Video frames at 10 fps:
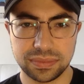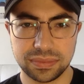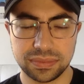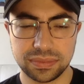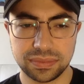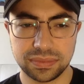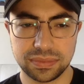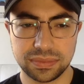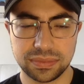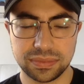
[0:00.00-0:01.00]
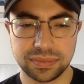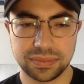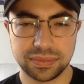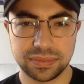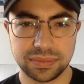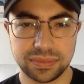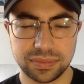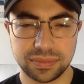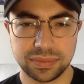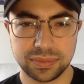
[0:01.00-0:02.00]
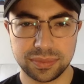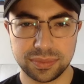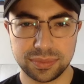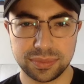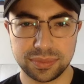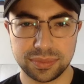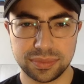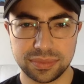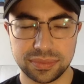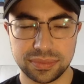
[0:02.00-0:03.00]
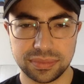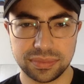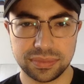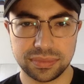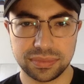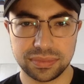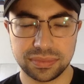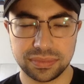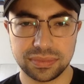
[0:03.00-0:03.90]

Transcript: The person shown says nothing.